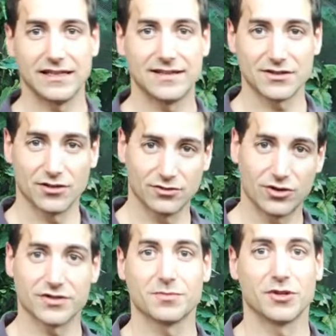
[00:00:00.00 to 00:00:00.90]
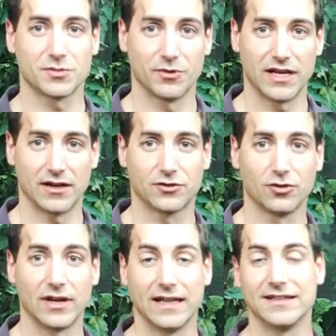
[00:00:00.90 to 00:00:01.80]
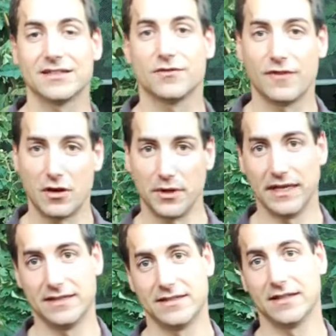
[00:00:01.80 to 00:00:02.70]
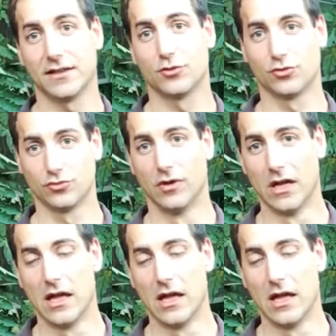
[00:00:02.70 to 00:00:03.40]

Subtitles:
It doesn't cost much money at all, and it's very easy to do.